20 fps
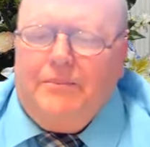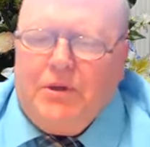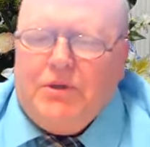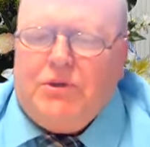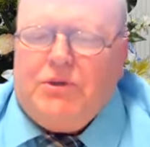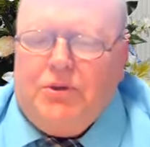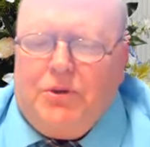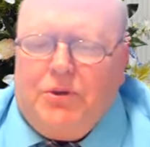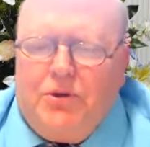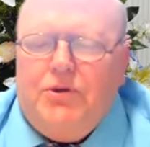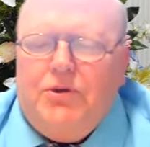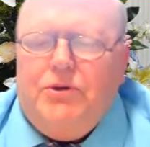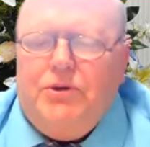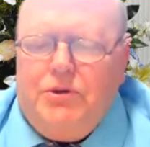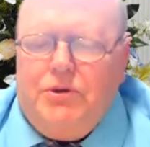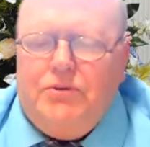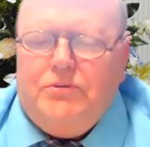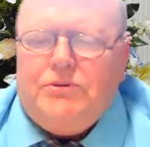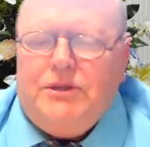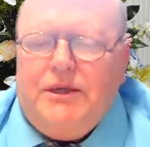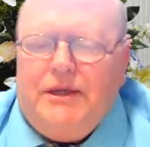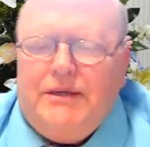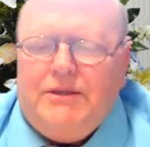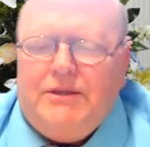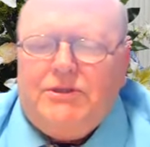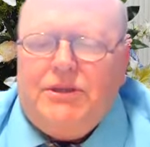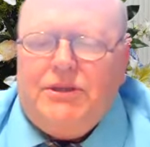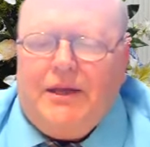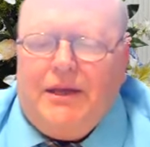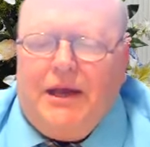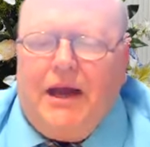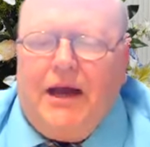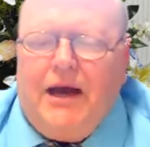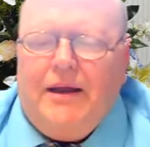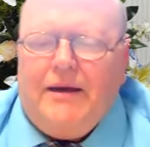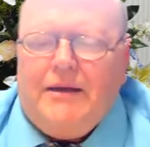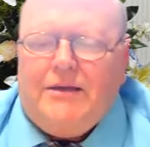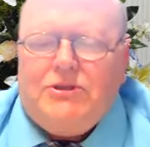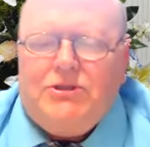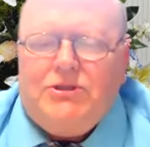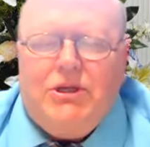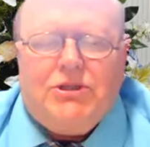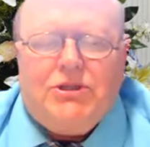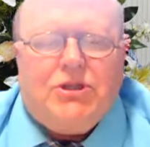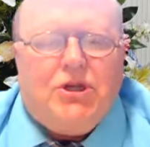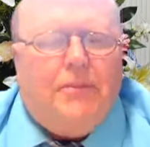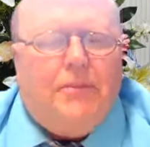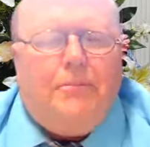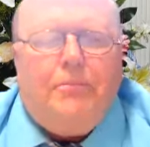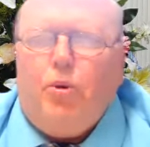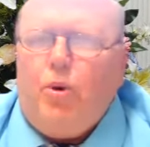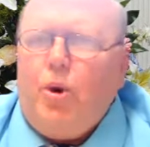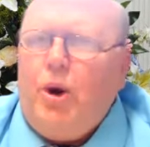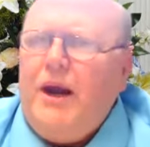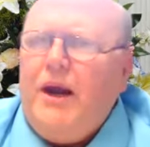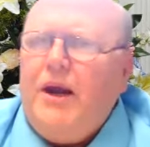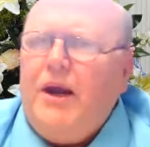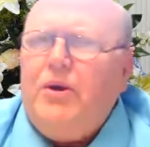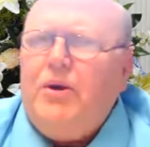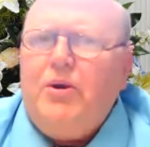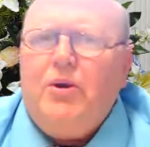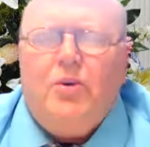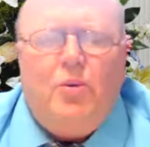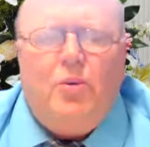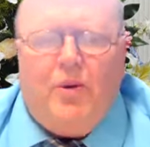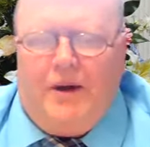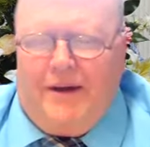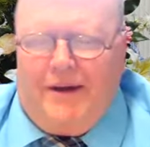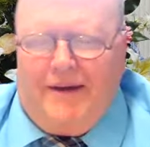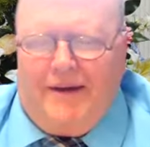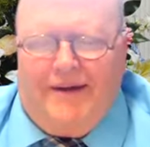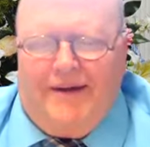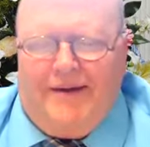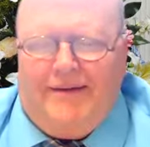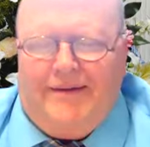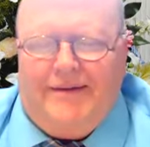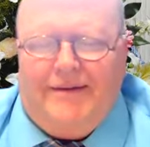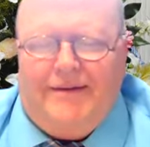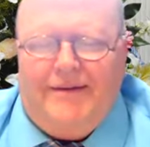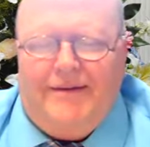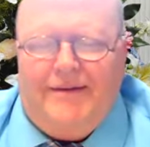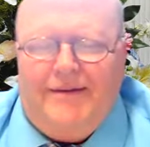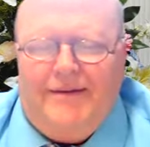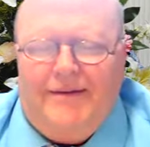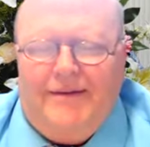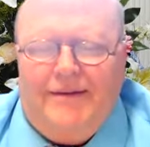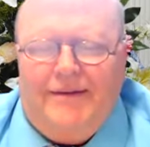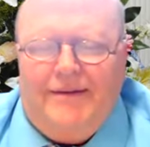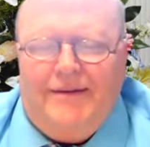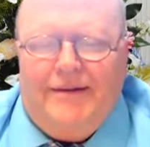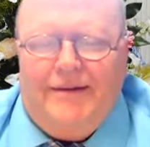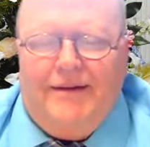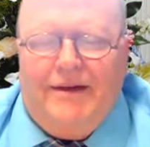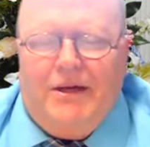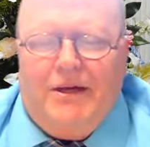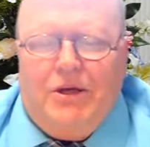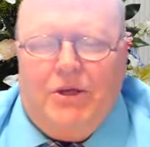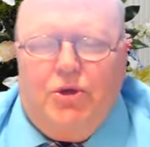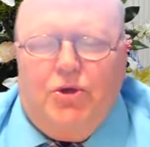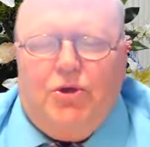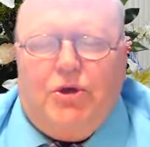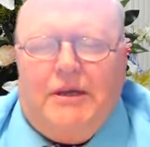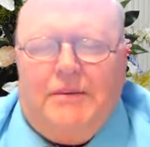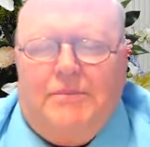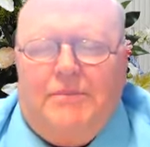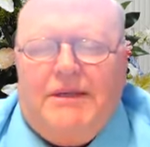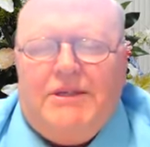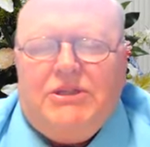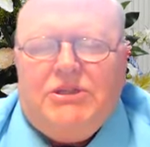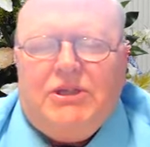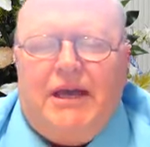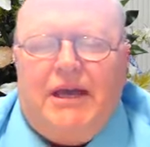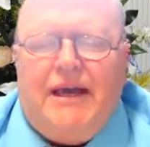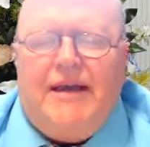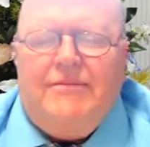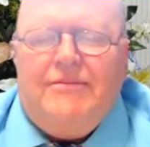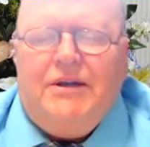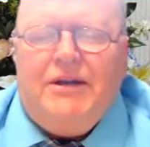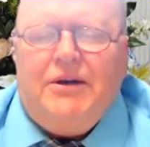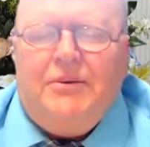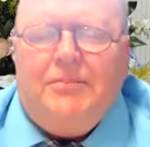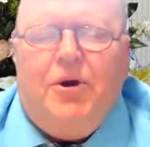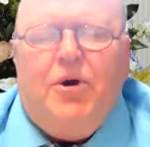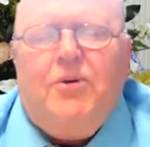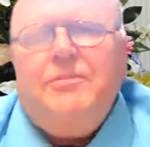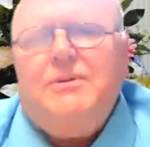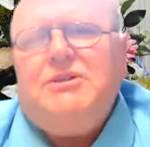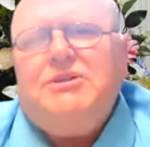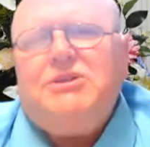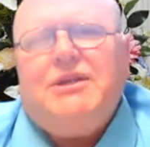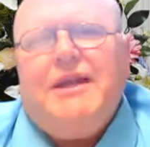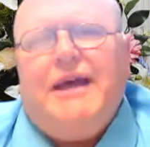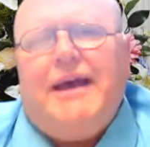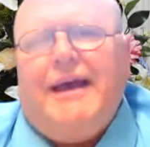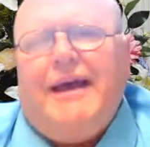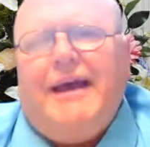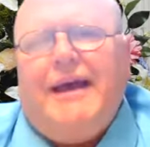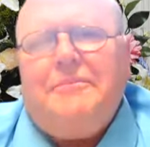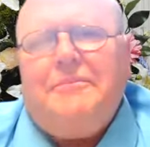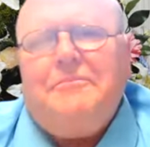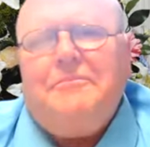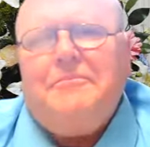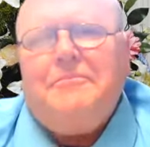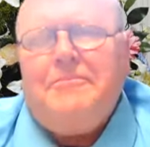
But the good news is that God is just a prayer away. You can be saved in a moment's time.